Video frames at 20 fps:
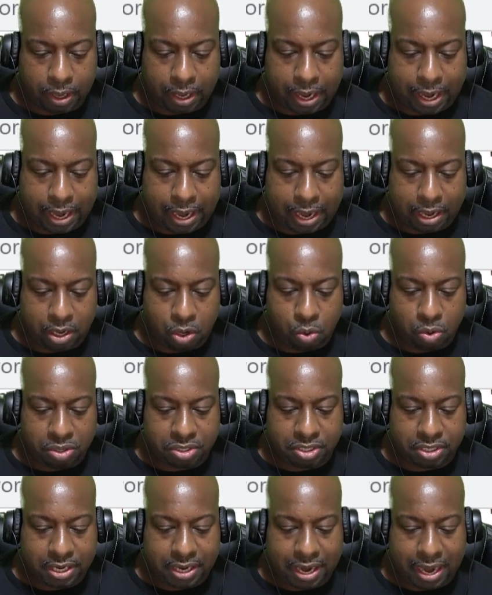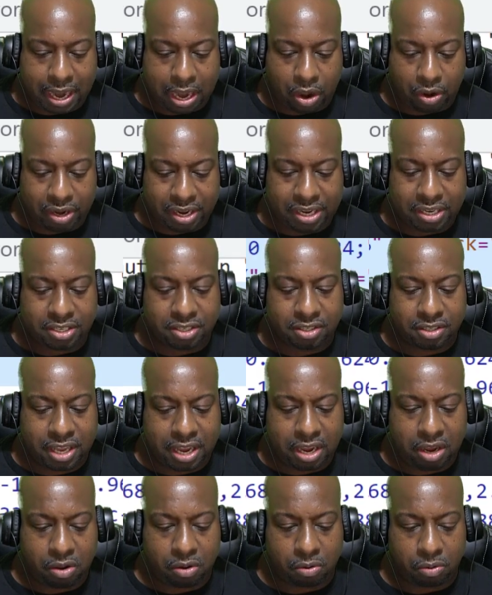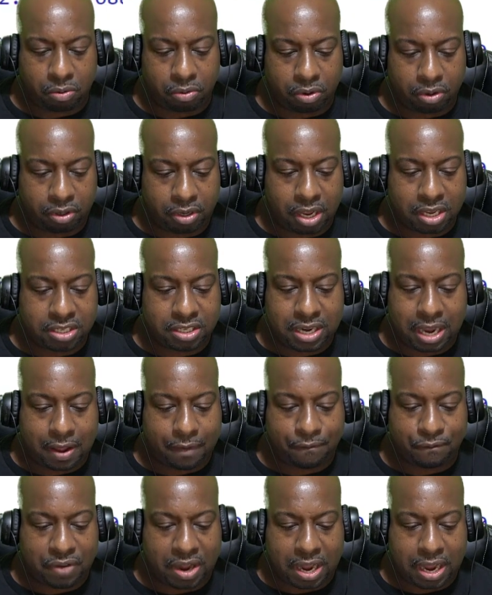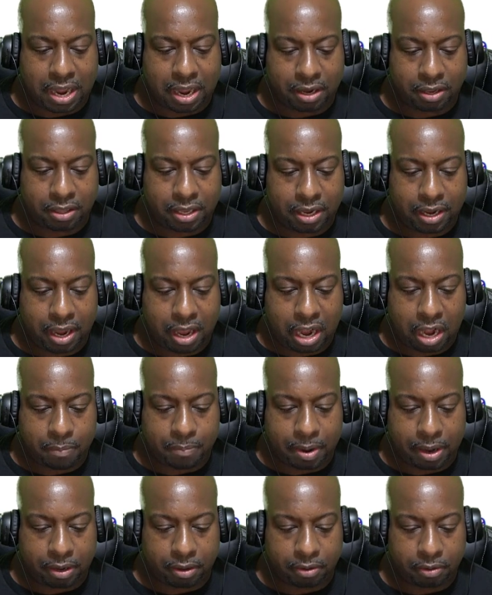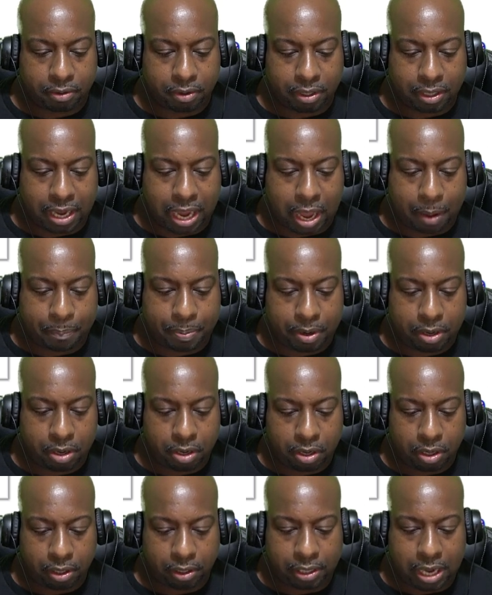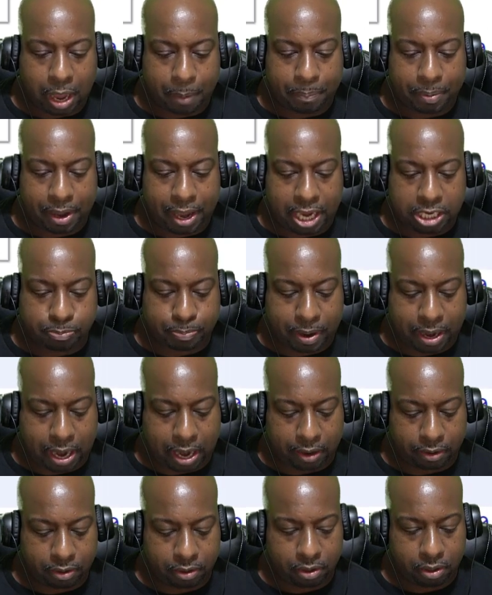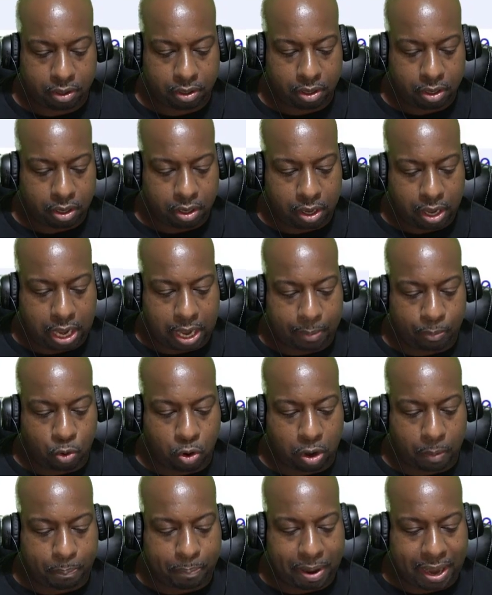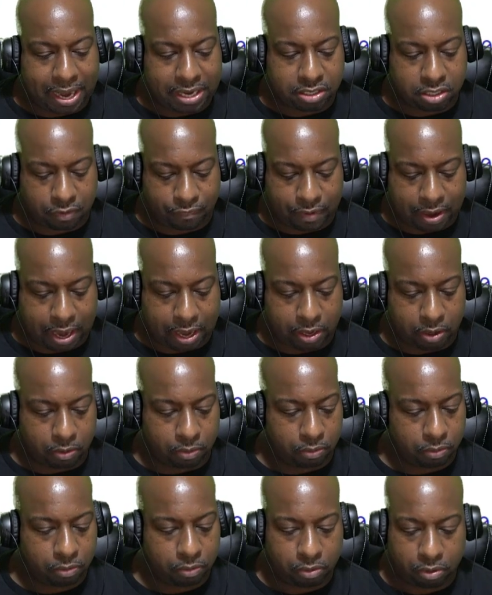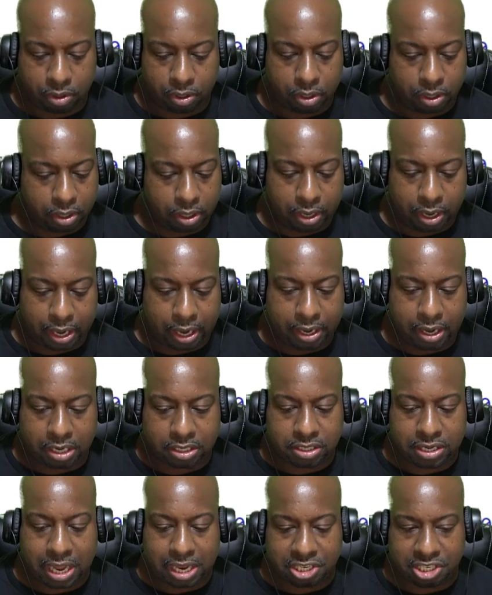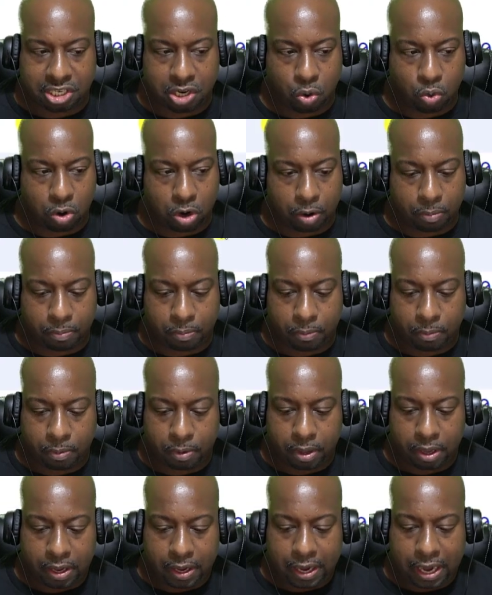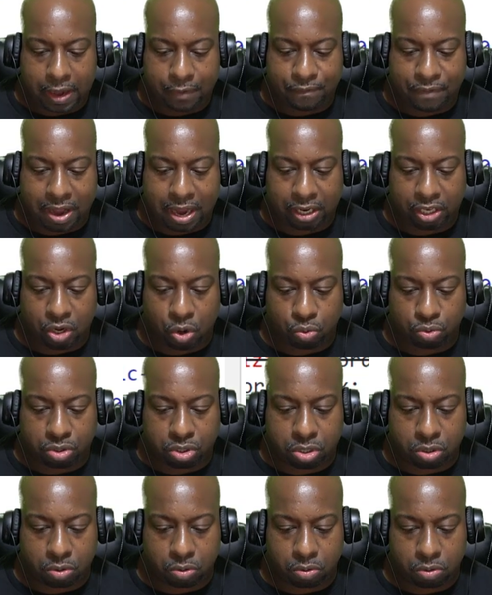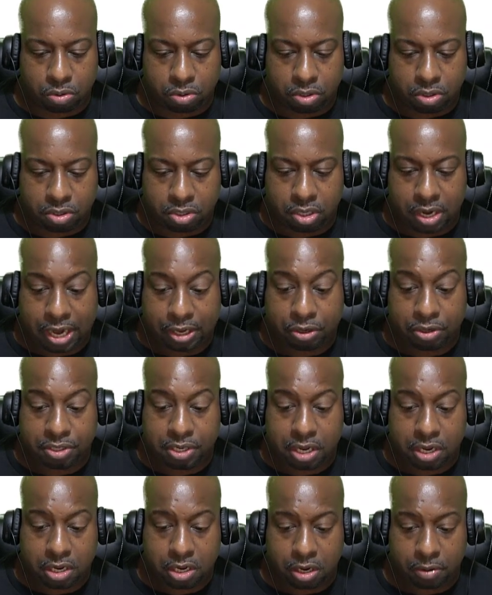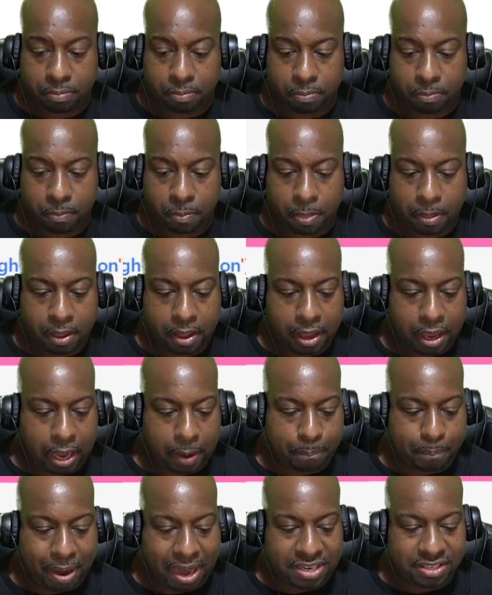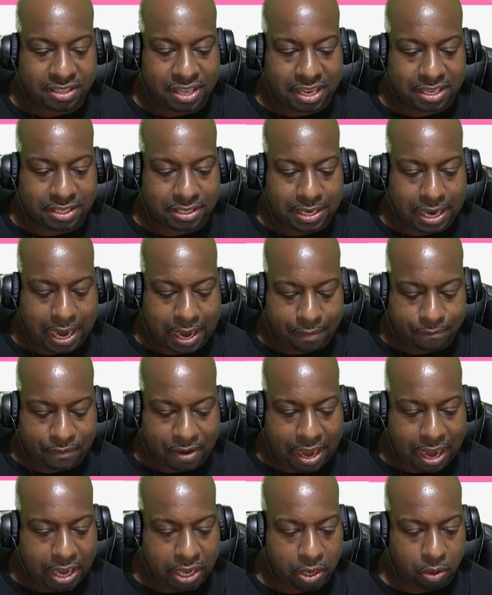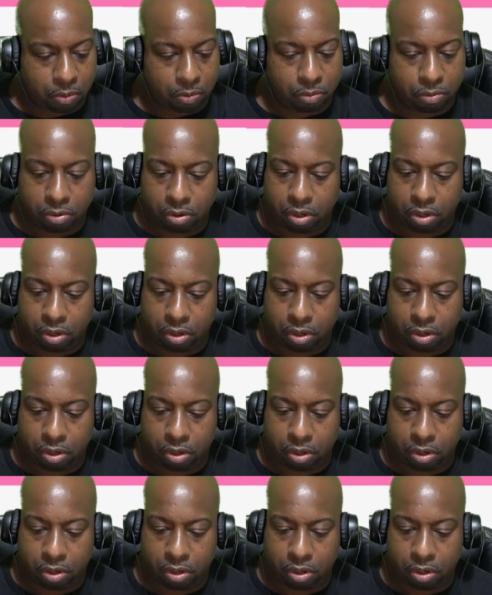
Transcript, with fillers: And you will see how it still does not find the element. Copy, copy XPath. And I'm going to paste the value. It does not show up. If I go to Selectors Hub and paste that same value,